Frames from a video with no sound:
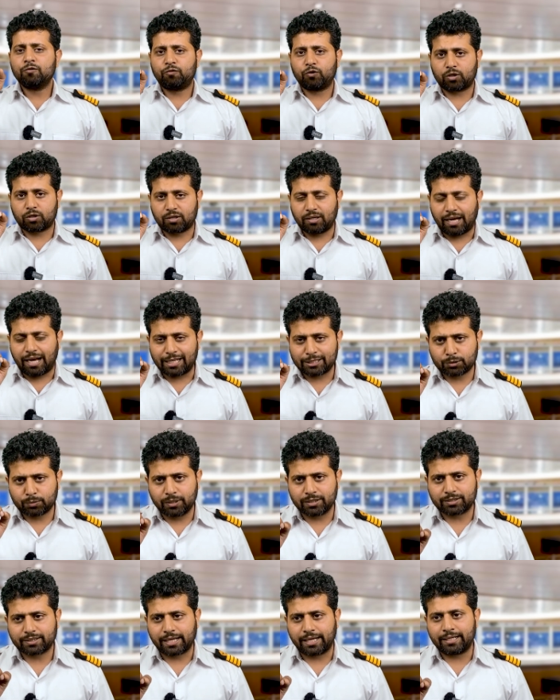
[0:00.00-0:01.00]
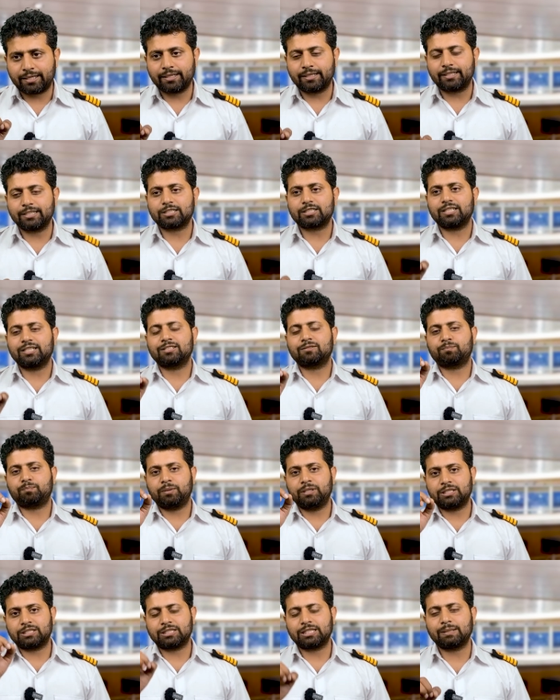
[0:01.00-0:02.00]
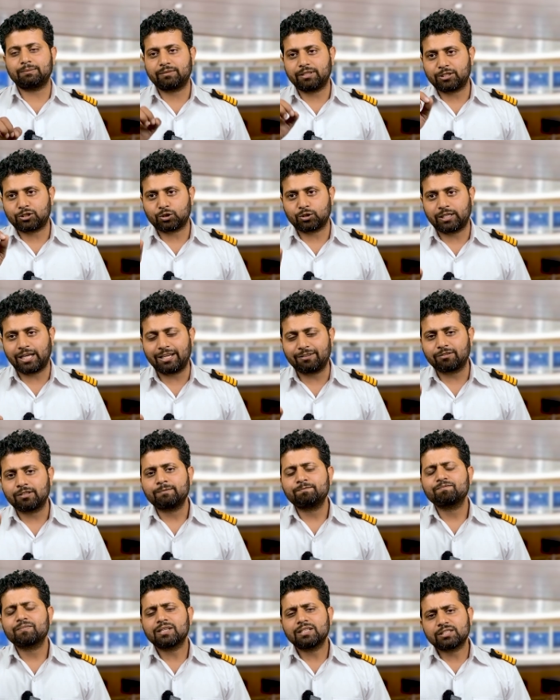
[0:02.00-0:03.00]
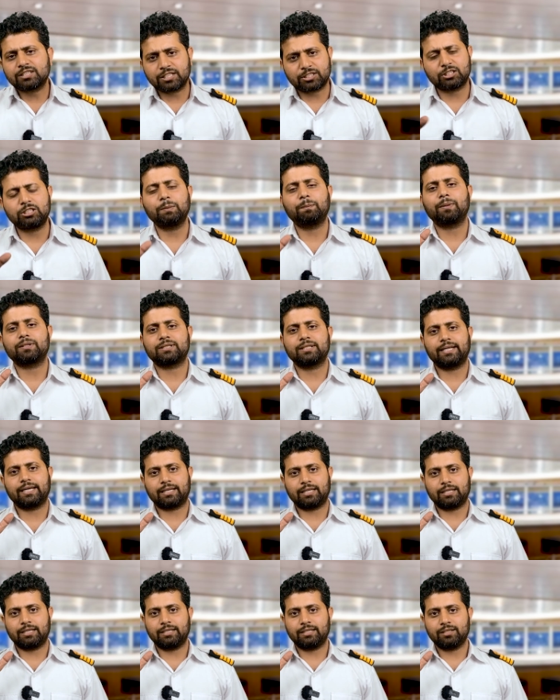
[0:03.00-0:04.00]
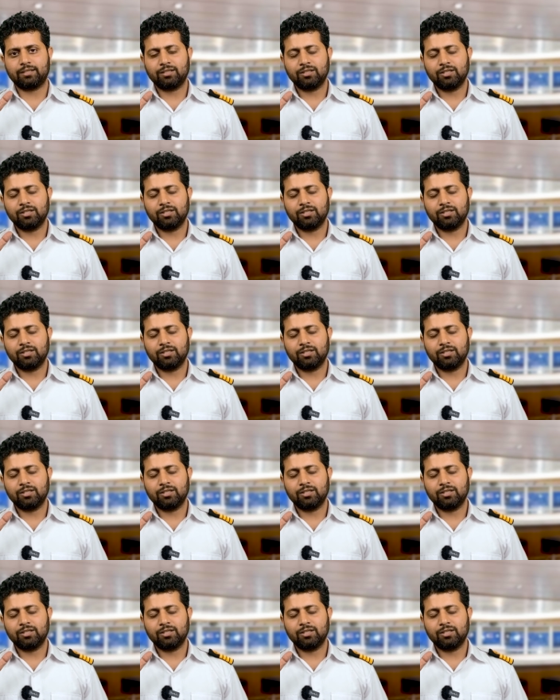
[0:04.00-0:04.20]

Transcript: for class 12 candidates is PCM they should have 60% aggregate.